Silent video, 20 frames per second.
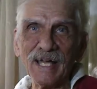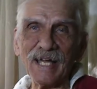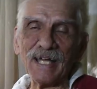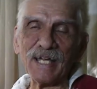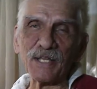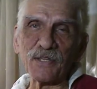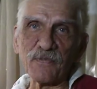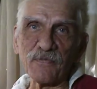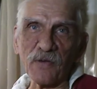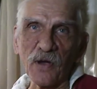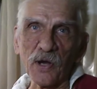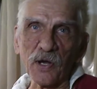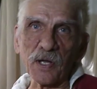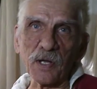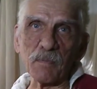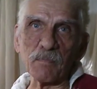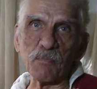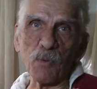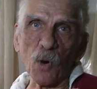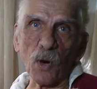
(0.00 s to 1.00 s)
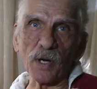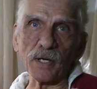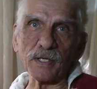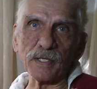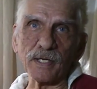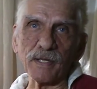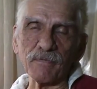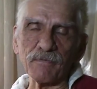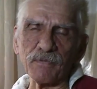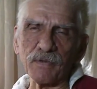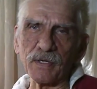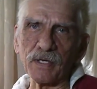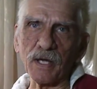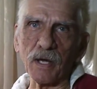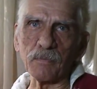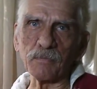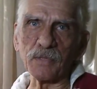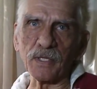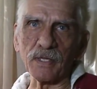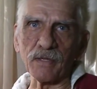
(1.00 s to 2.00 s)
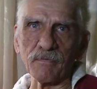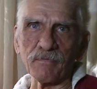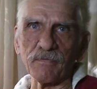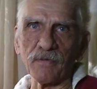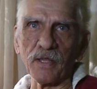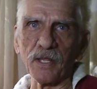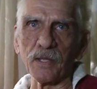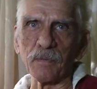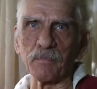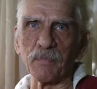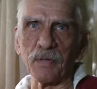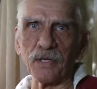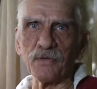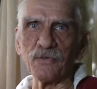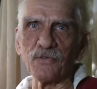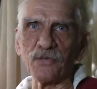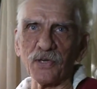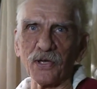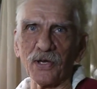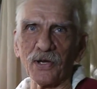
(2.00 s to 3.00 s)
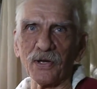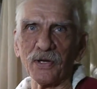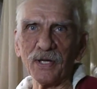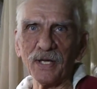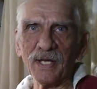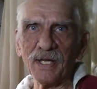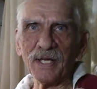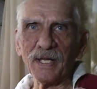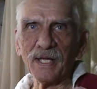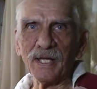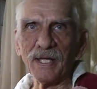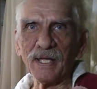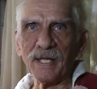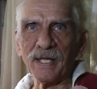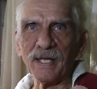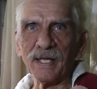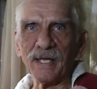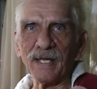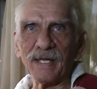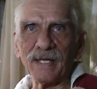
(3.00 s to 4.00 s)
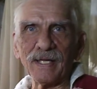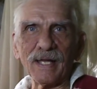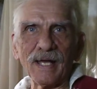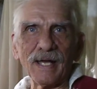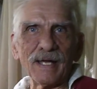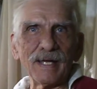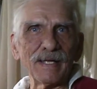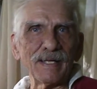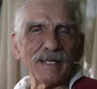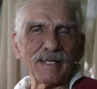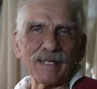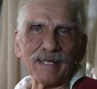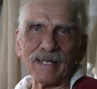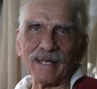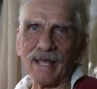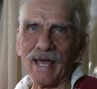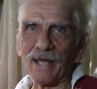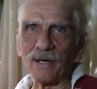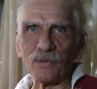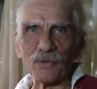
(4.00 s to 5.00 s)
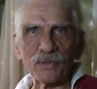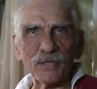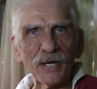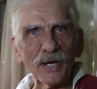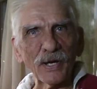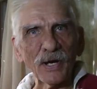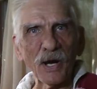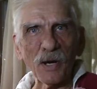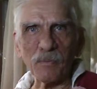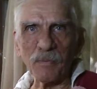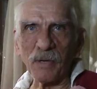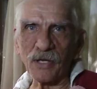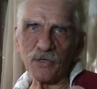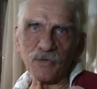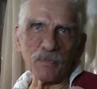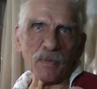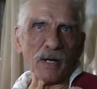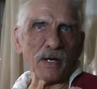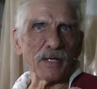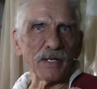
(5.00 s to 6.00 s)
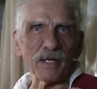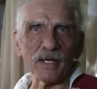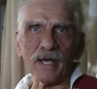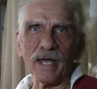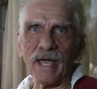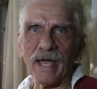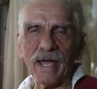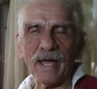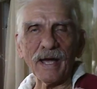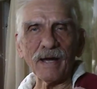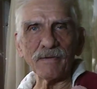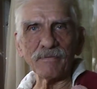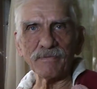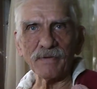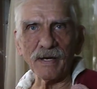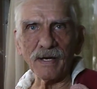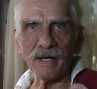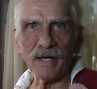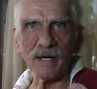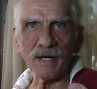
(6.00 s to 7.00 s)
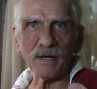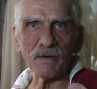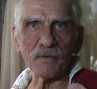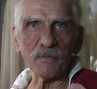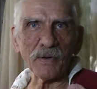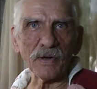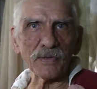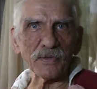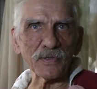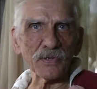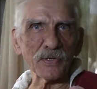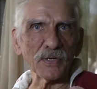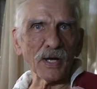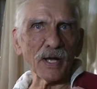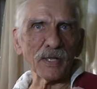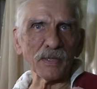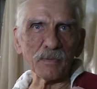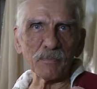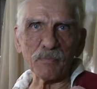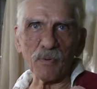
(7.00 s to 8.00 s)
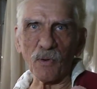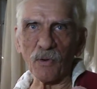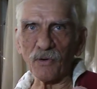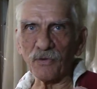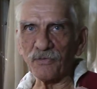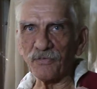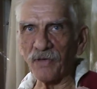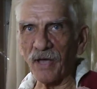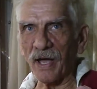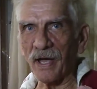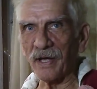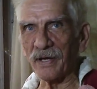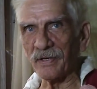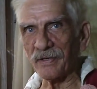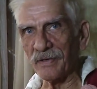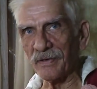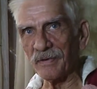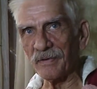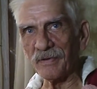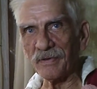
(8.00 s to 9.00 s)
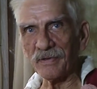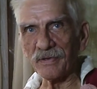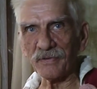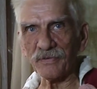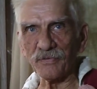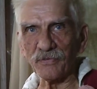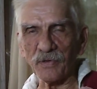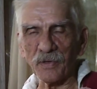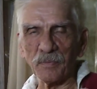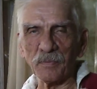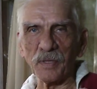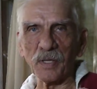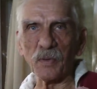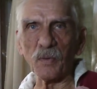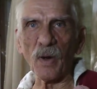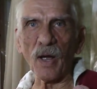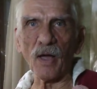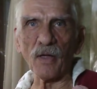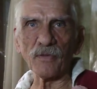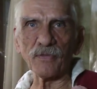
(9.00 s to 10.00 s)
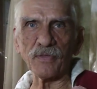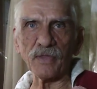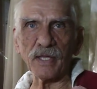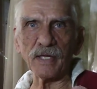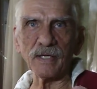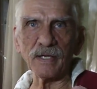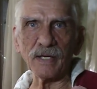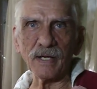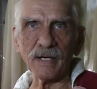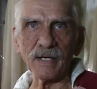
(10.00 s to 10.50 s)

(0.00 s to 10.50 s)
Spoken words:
It's very important if you come to the Philippines here, and I don't care how much money you have, whether you're on the poor side or extremely wealthy.